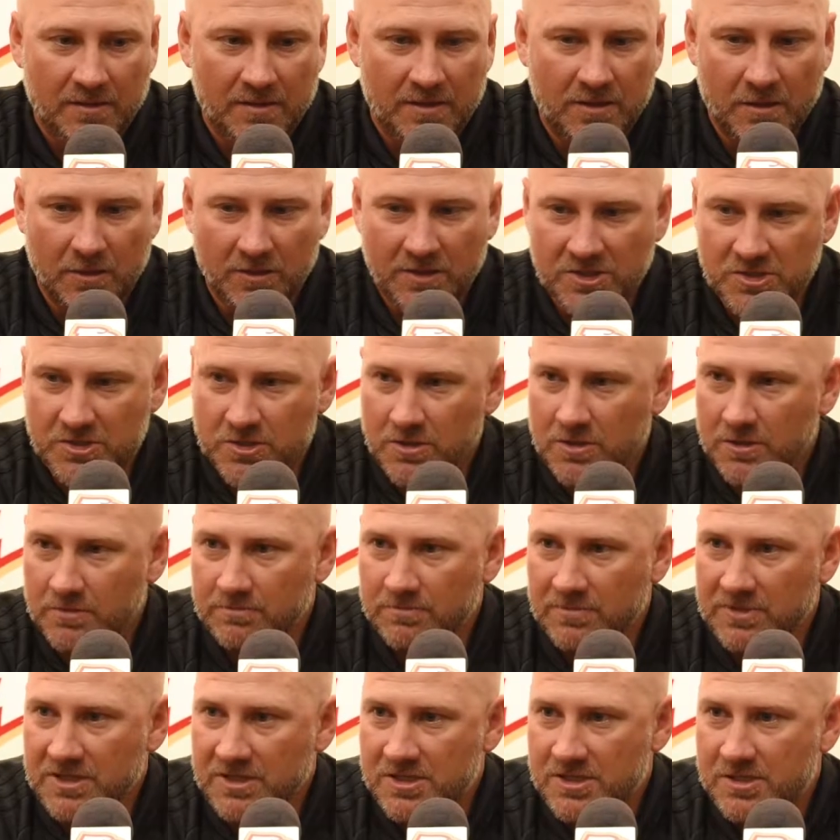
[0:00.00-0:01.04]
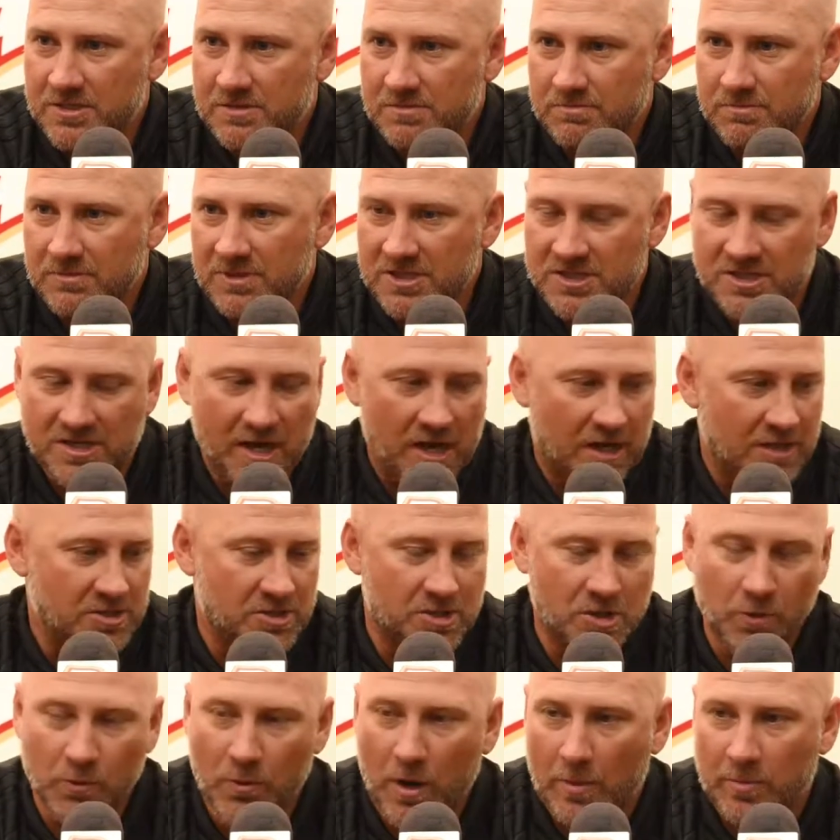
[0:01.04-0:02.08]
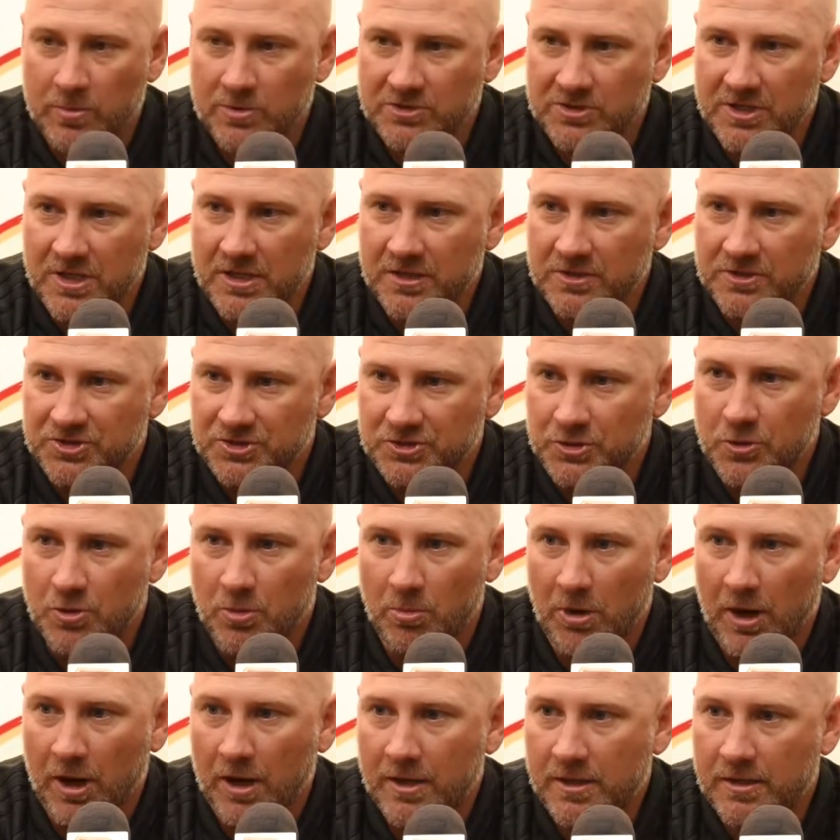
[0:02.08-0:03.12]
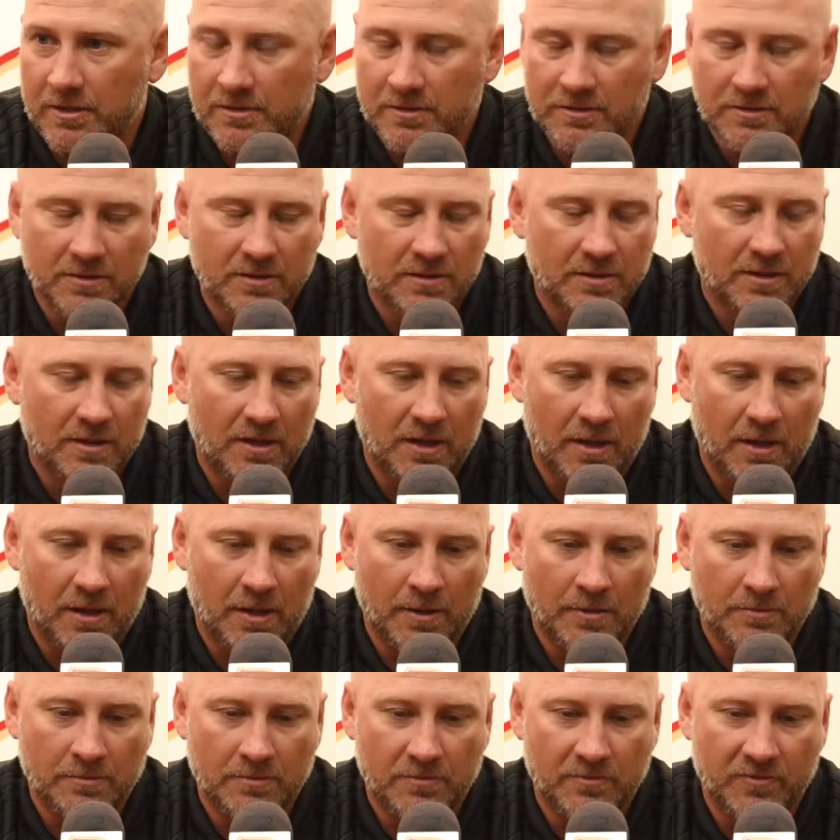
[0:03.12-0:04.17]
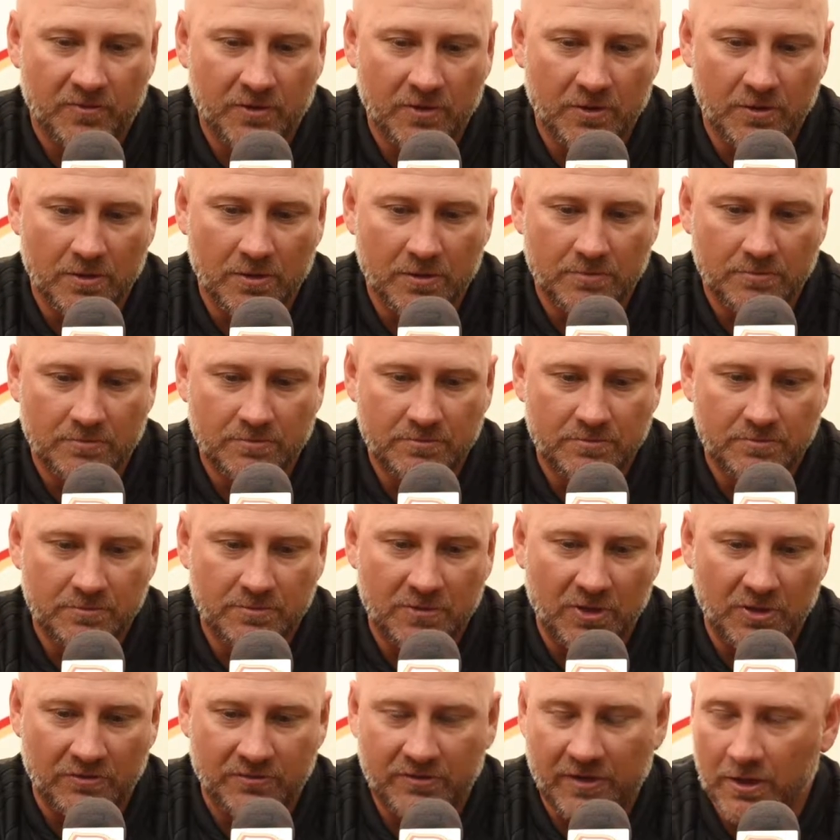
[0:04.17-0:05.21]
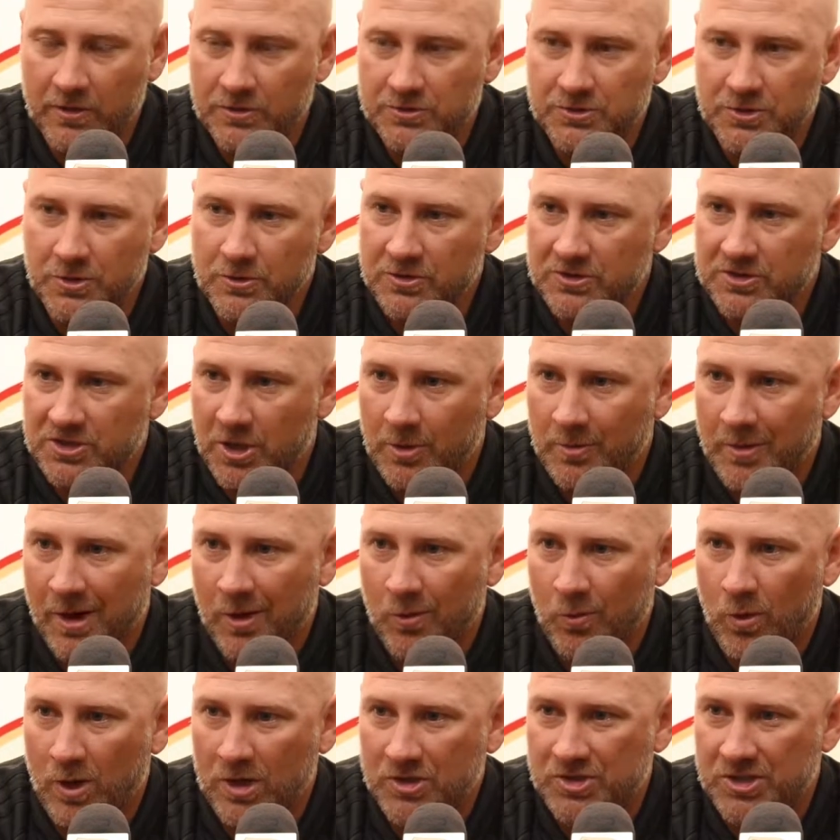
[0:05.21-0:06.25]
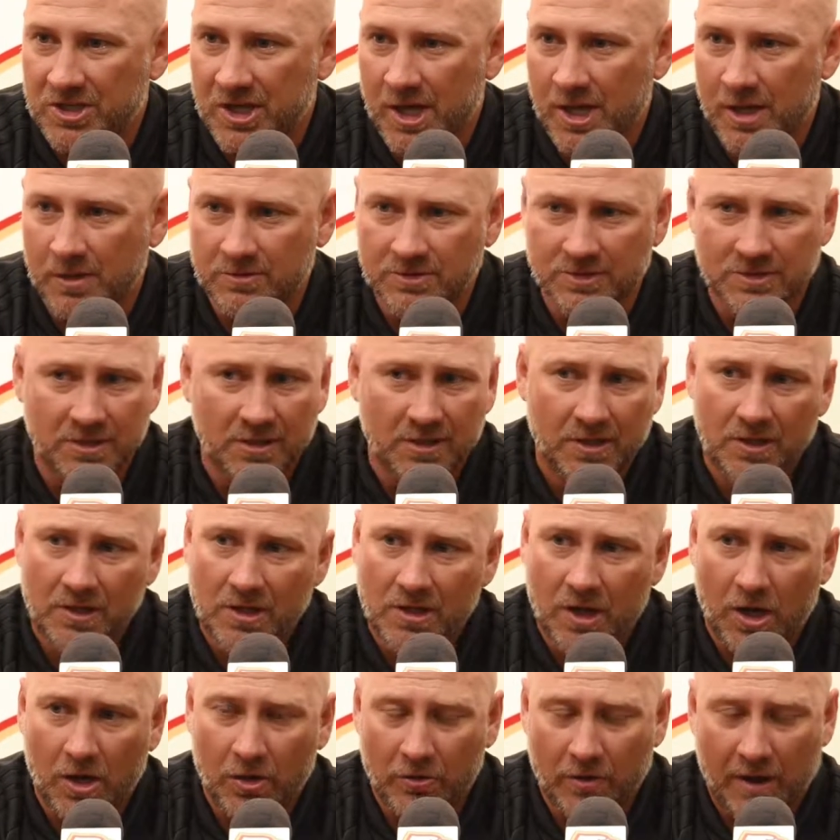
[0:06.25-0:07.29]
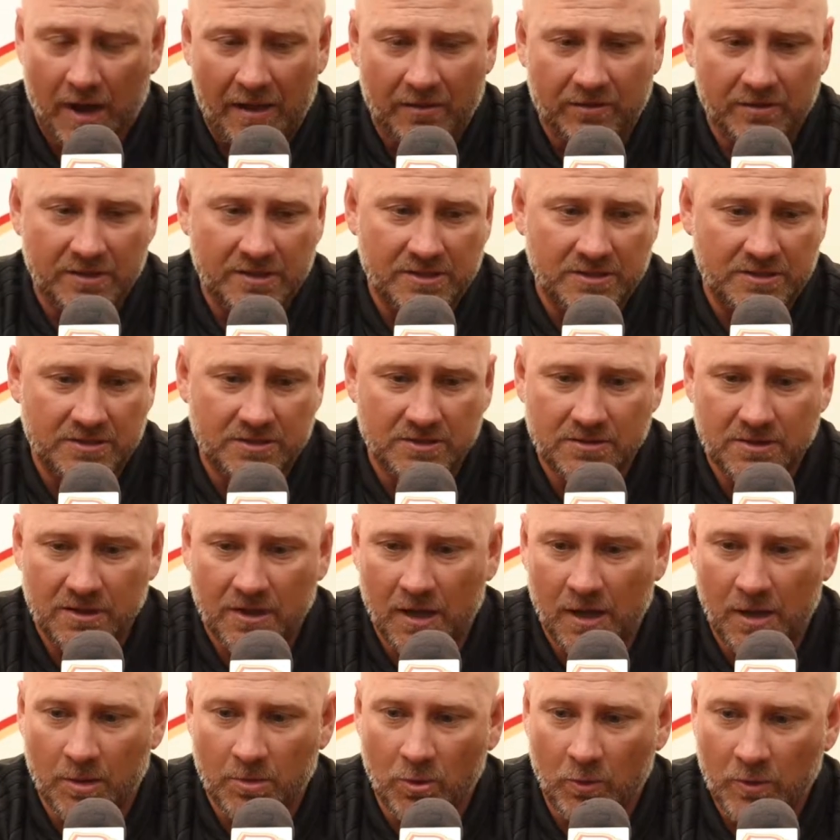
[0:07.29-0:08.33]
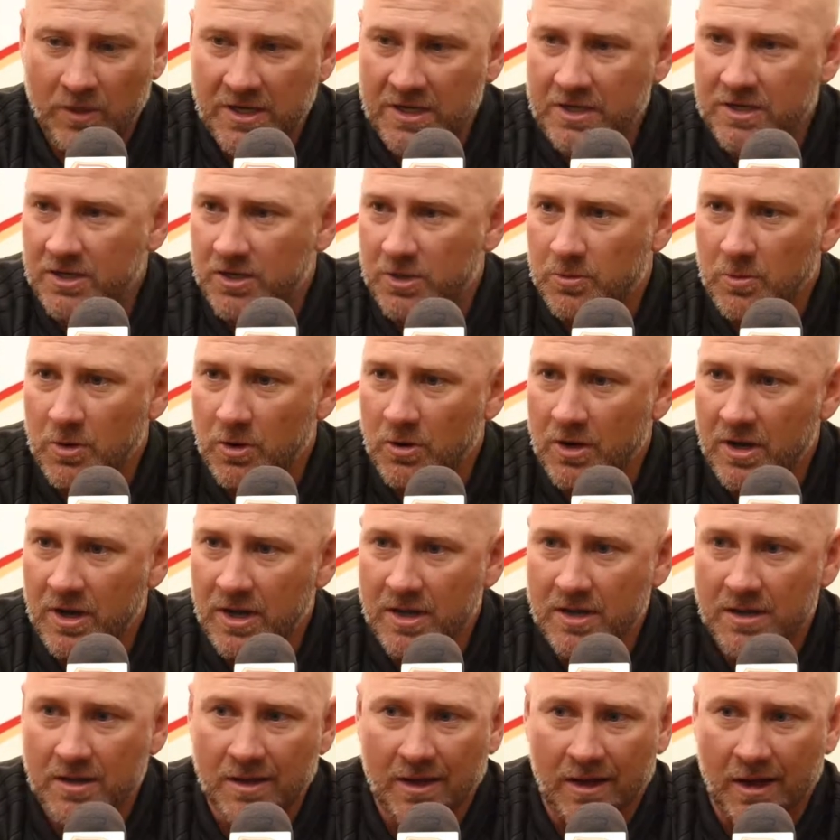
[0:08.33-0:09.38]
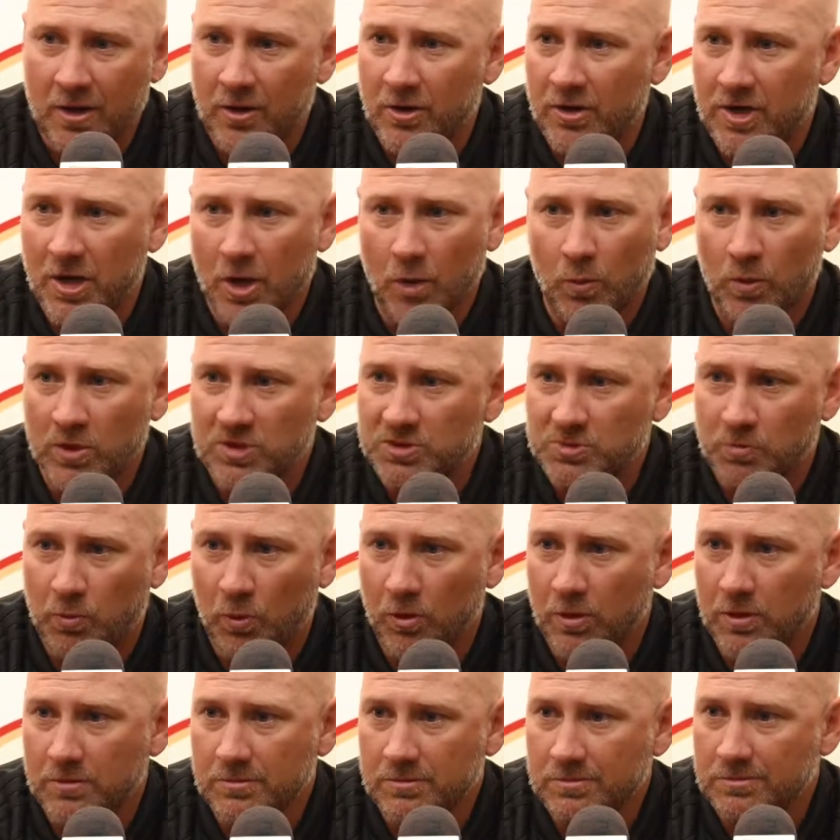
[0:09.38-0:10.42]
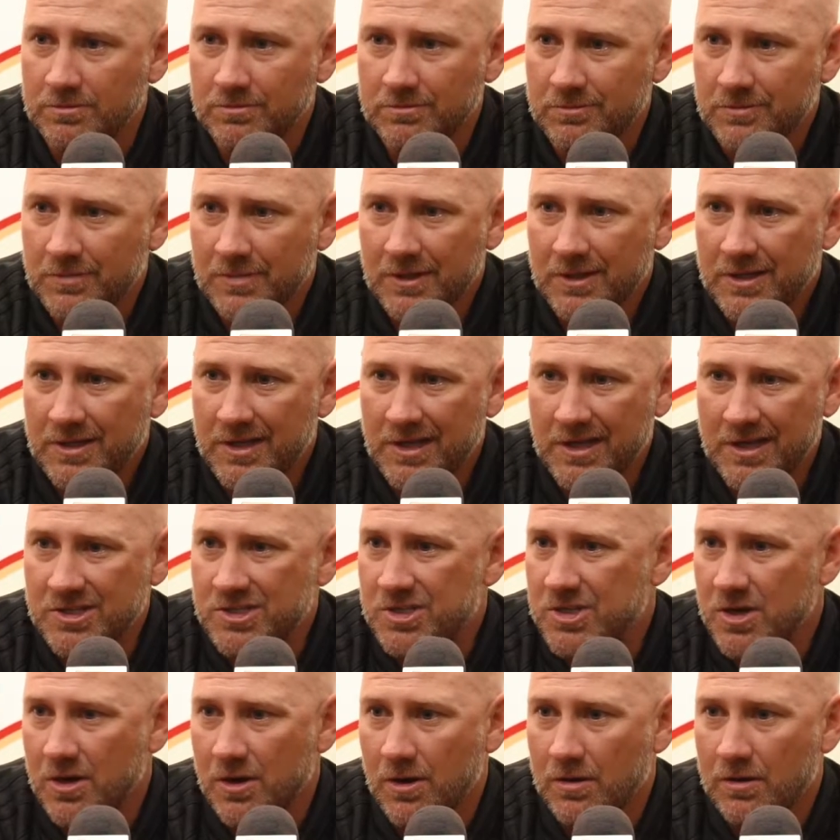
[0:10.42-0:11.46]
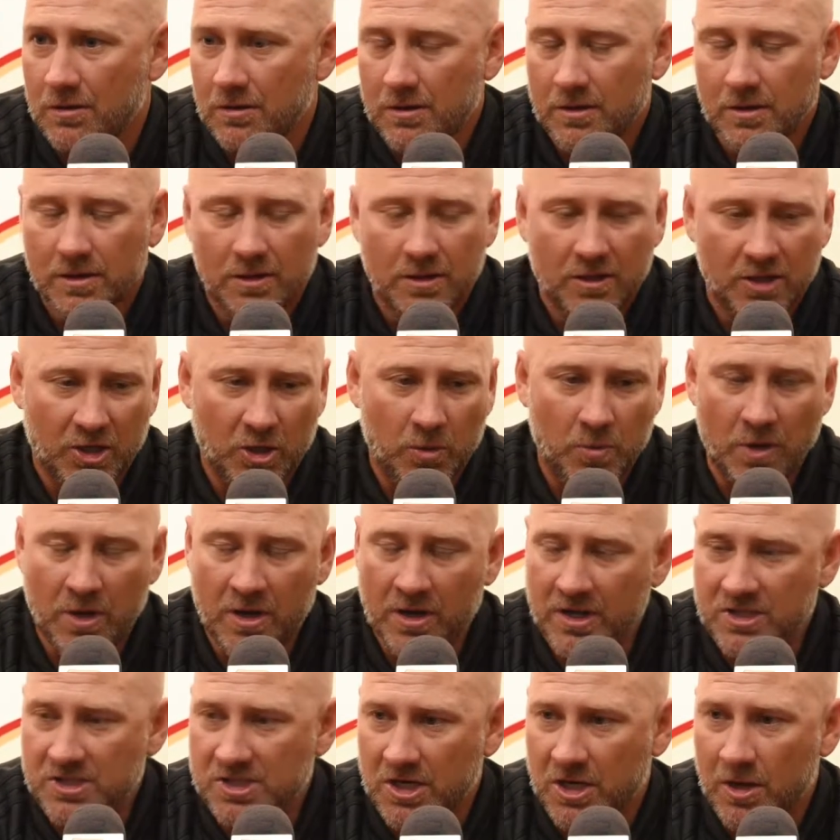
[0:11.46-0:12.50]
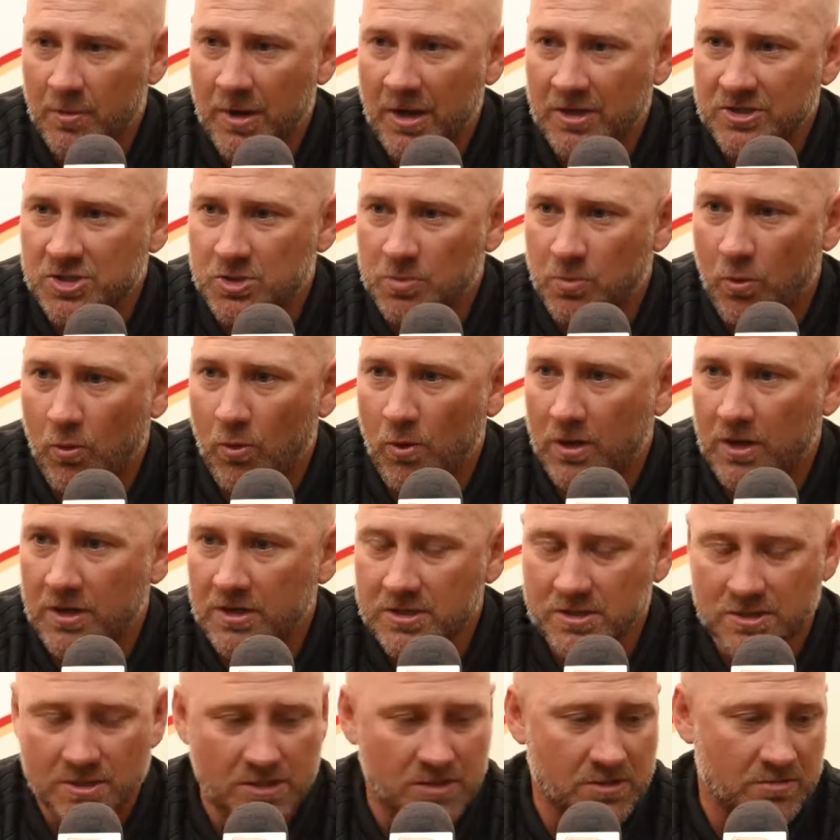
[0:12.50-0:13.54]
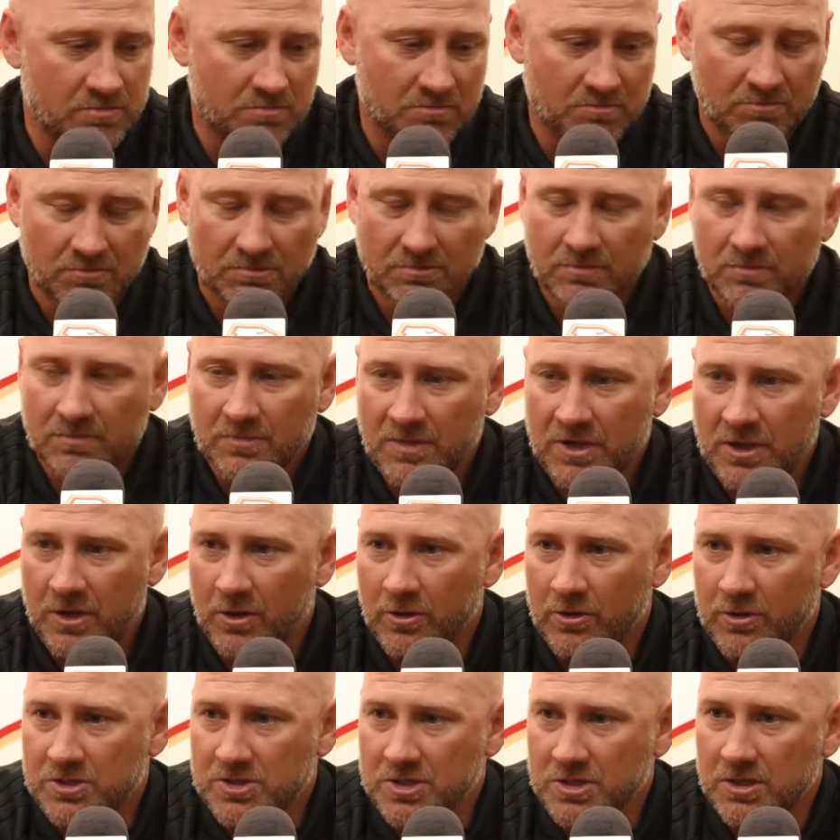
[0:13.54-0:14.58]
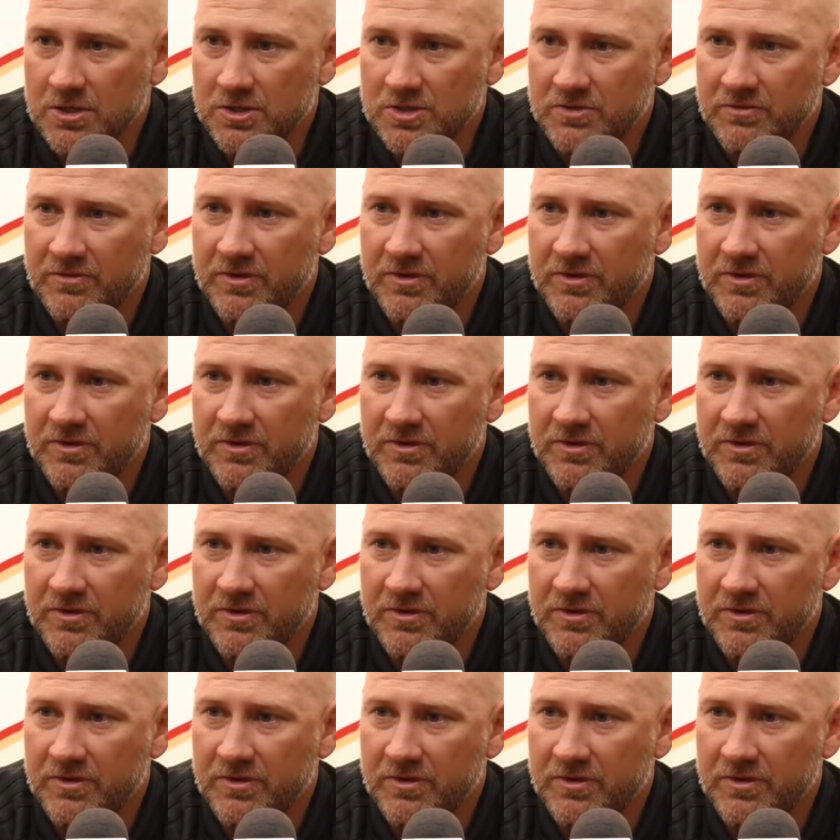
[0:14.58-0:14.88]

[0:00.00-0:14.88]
know, these guys here represent the student body. For their fellow students to come out and watch games, other athletes, but we need the community, and I don't care what sport it is here, the community needs to come out and support, because you know there's a